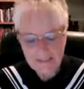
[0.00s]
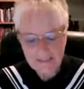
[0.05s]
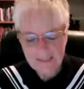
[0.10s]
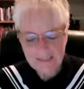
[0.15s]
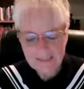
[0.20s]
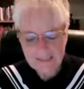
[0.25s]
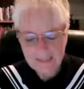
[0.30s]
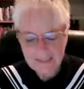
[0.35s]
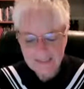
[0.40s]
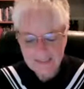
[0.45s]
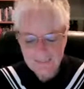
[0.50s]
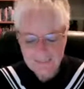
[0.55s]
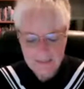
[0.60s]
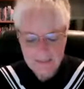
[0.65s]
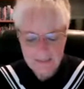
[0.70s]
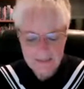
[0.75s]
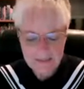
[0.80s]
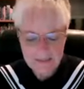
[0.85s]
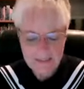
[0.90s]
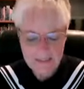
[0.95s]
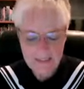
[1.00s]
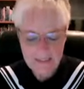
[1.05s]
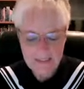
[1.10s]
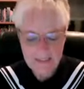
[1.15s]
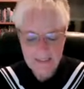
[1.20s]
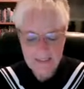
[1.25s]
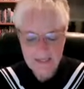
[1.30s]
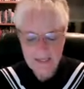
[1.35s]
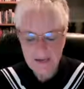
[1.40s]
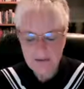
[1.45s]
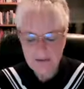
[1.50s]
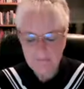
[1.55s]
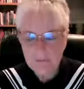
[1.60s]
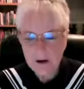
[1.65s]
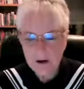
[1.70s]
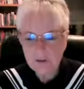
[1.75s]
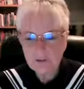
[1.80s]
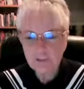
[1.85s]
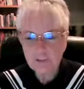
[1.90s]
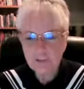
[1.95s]
sensibility,
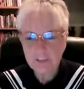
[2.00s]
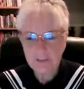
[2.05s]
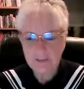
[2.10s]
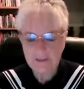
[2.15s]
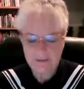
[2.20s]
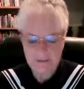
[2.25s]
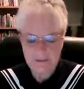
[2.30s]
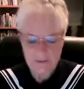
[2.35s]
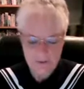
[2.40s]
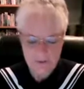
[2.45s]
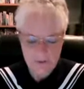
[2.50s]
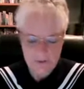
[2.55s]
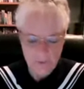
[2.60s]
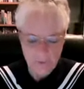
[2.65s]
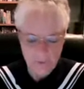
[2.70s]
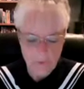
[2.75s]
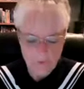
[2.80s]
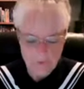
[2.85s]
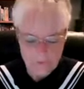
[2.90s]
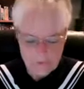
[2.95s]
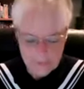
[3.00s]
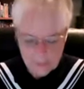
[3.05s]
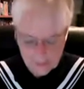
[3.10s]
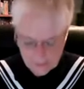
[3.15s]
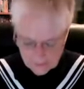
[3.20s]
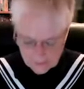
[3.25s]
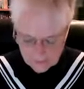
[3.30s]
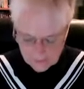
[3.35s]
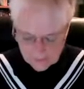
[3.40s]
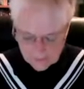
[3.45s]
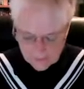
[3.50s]
emotion, or feeling.